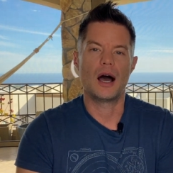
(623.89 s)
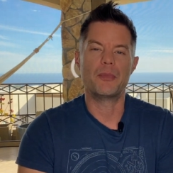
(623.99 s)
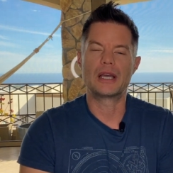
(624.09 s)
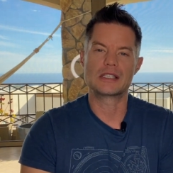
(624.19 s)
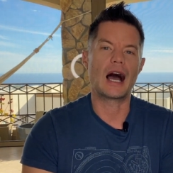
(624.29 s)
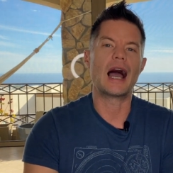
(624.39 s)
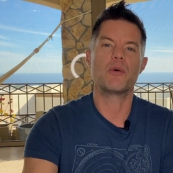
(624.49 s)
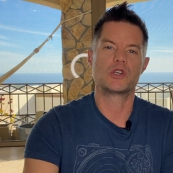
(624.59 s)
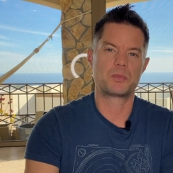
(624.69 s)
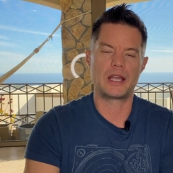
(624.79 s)
because I
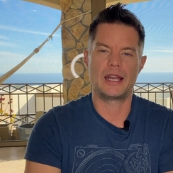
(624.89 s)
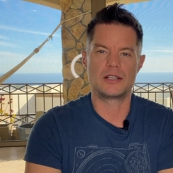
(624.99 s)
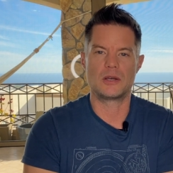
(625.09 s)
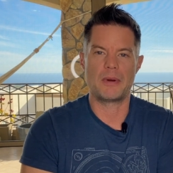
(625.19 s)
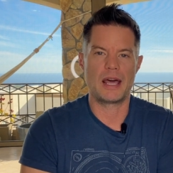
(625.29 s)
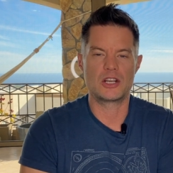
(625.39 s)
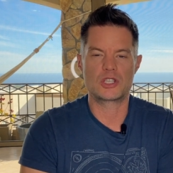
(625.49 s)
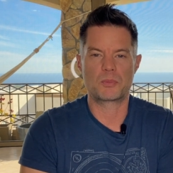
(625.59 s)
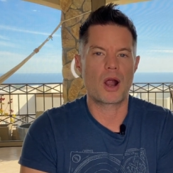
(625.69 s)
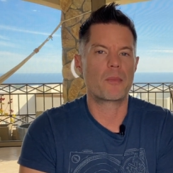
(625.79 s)
was planning to manage
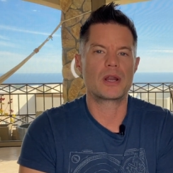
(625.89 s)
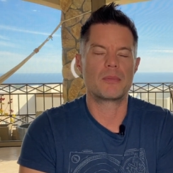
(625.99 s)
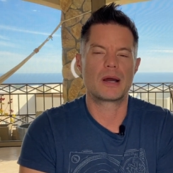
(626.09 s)
the property